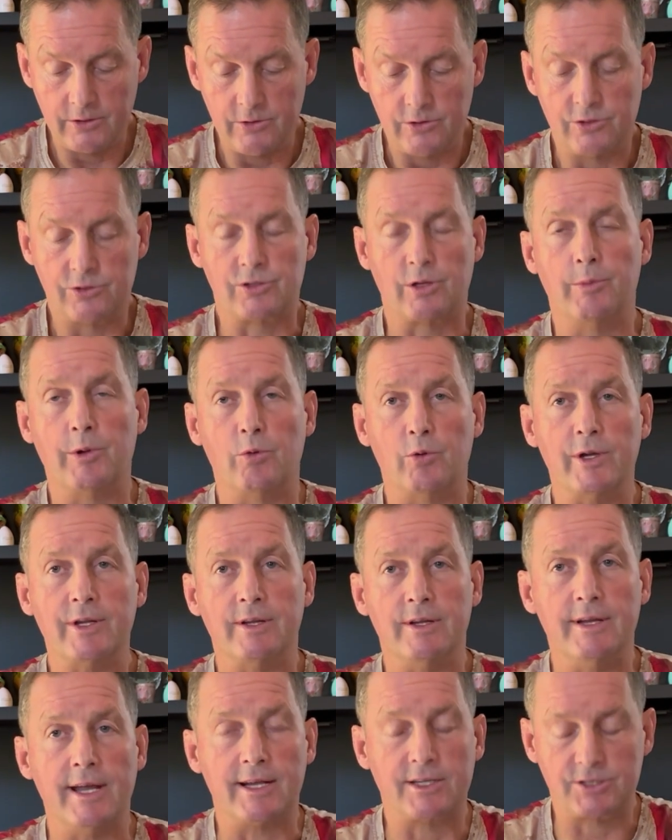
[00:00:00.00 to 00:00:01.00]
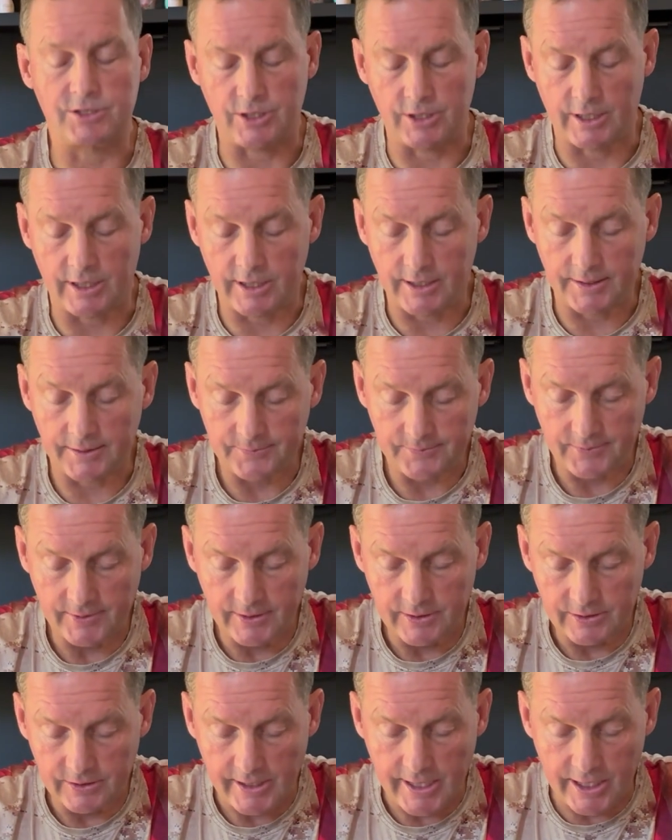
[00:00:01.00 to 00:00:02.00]
So let me read the next
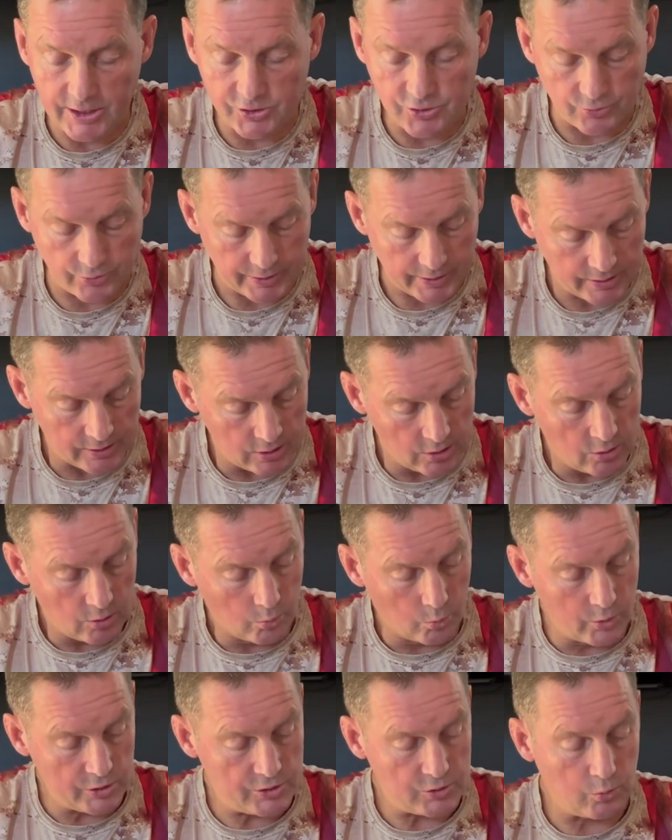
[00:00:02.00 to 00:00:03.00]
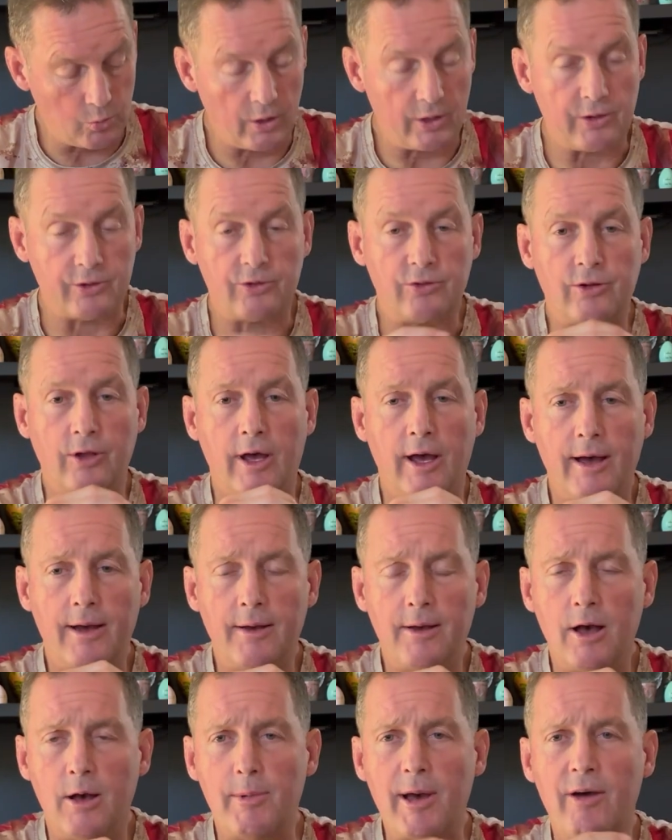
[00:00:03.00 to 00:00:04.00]
entry, which was
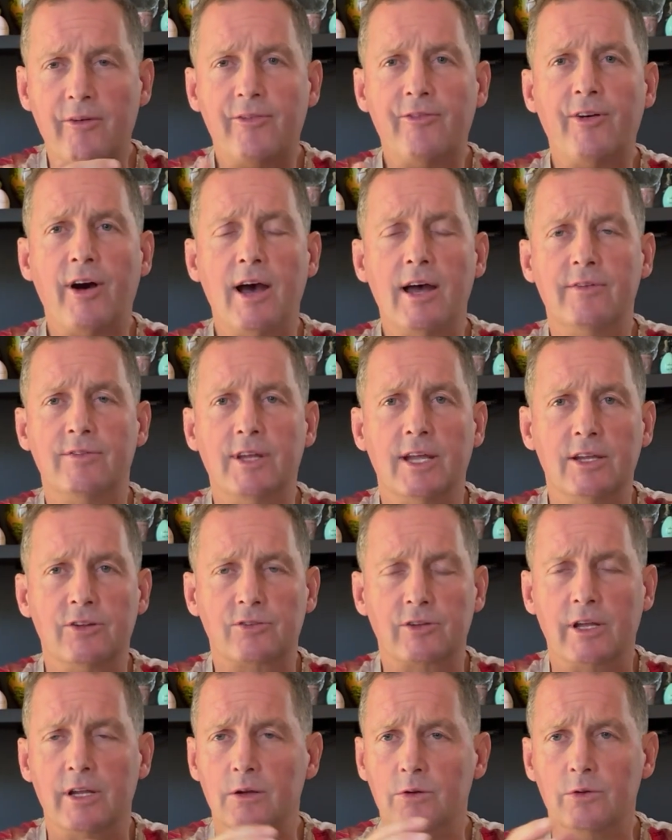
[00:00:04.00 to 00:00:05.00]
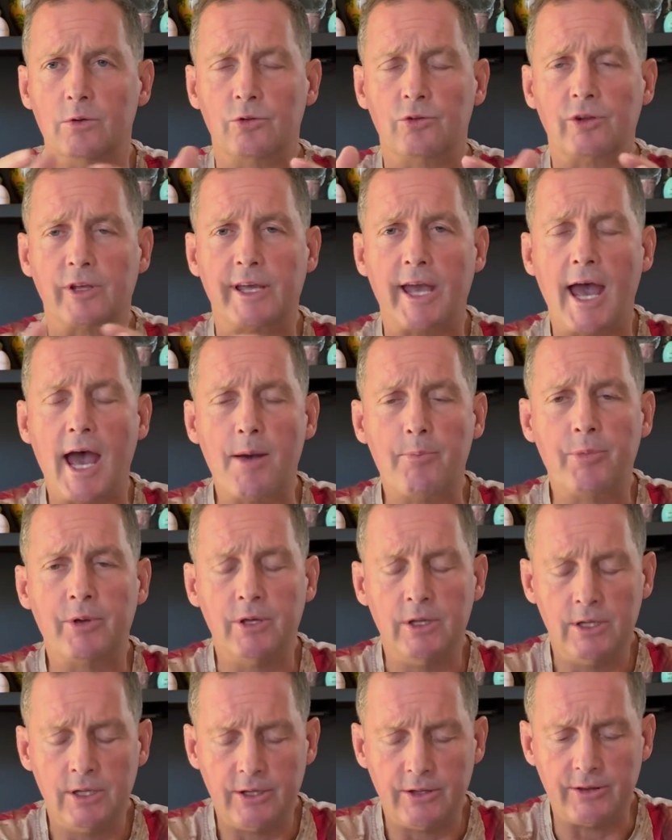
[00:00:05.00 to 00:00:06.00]
about 5 days later. There was a gap
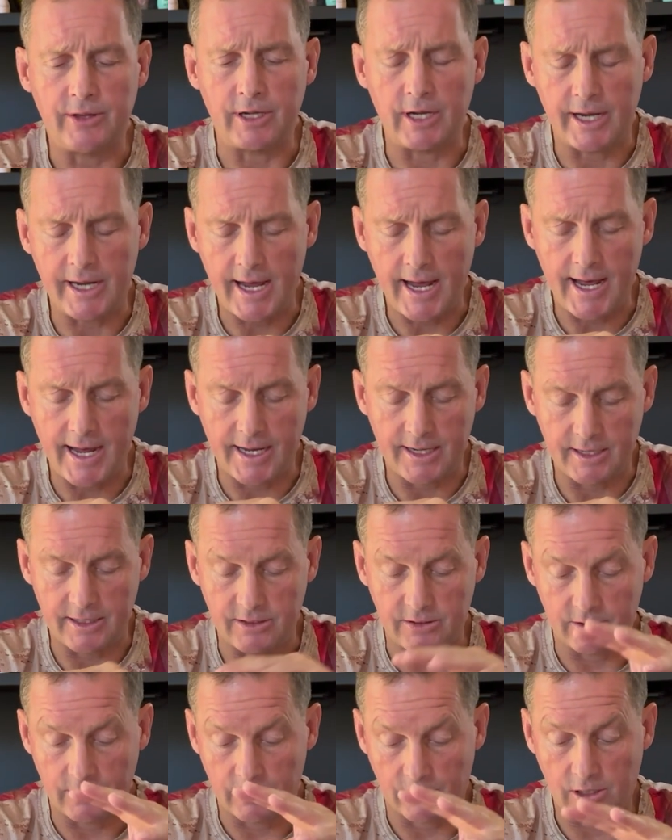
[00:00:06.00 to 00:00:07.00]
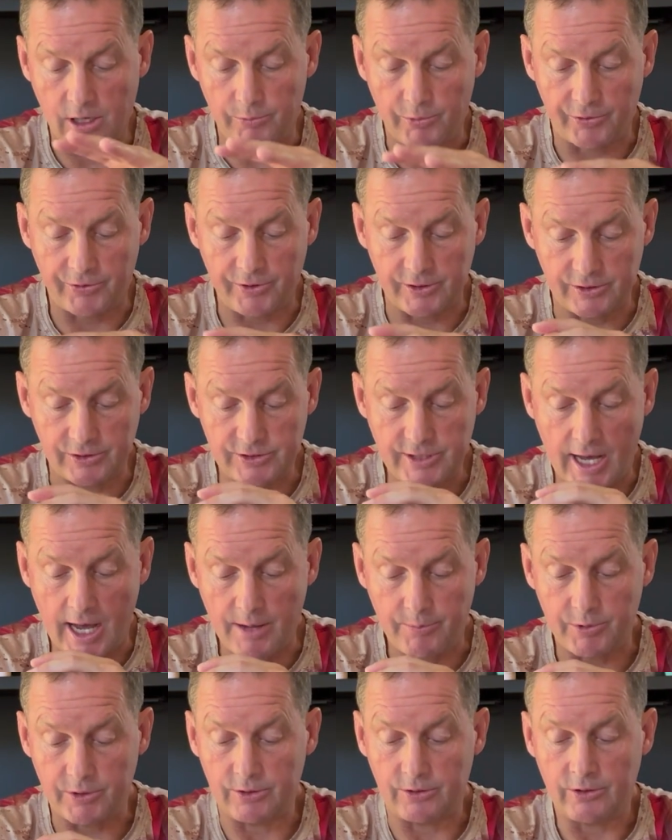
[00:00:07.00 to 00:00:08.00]
that I had, and a couple things
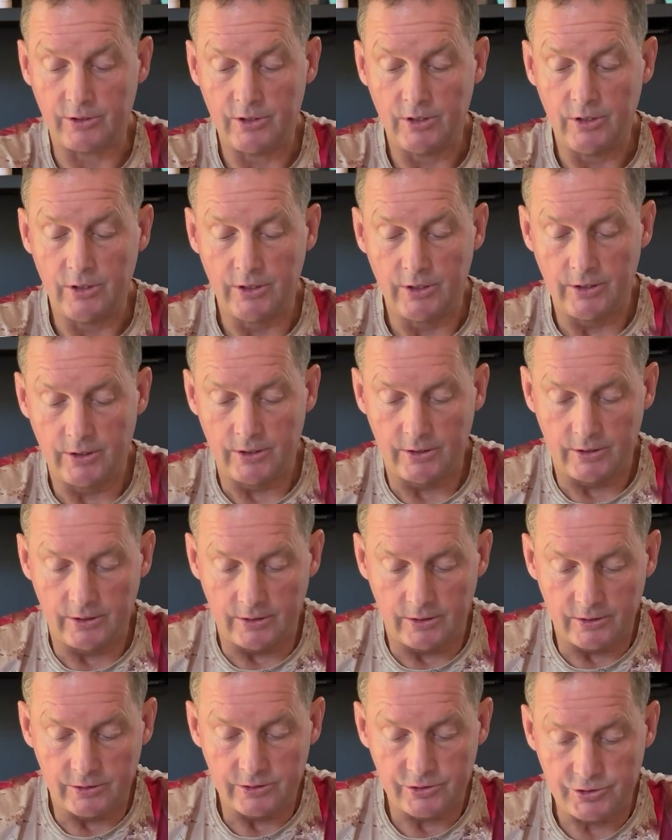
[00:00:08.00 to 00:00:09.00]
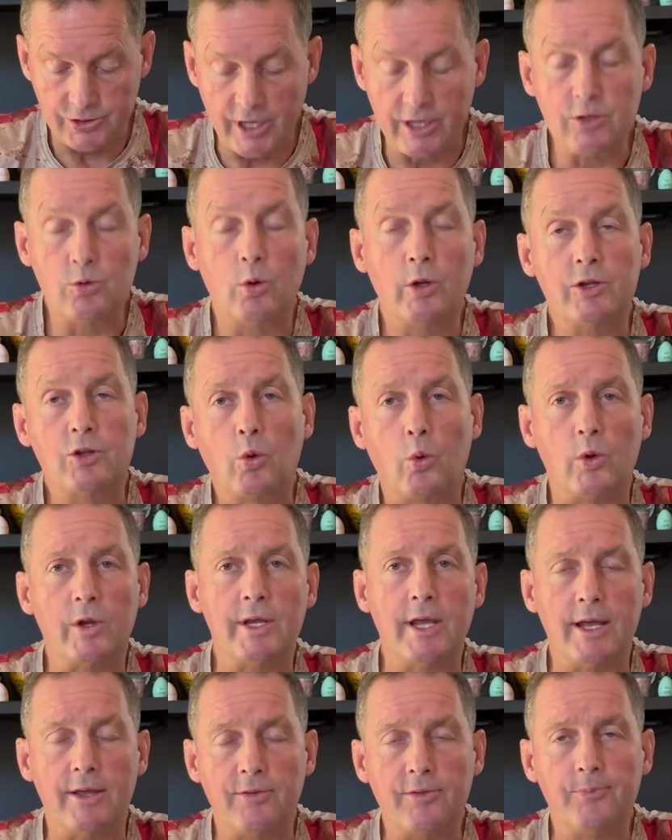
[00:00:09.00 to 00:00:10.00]
happened. January
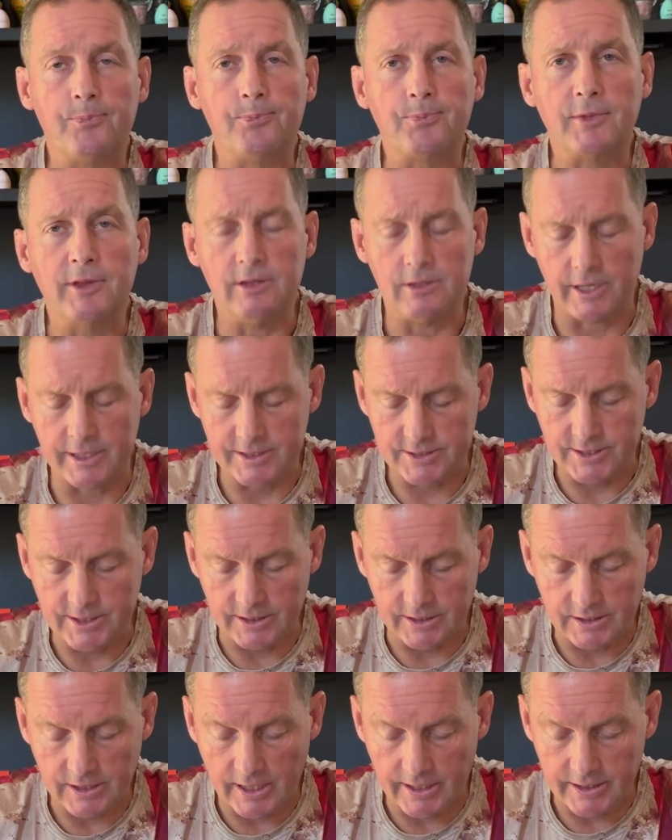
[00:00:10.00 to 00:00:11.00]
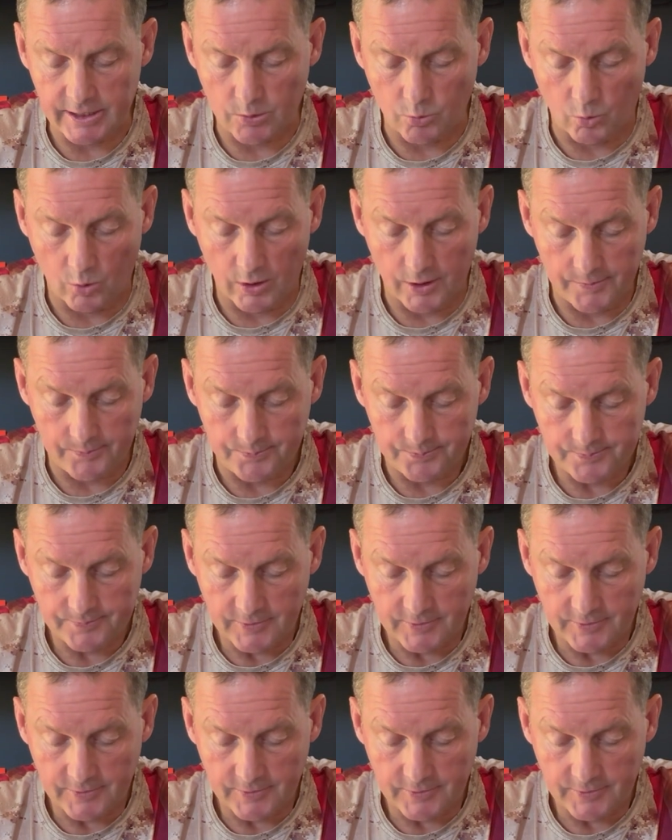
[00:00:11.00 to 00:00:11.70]
28th, 1991.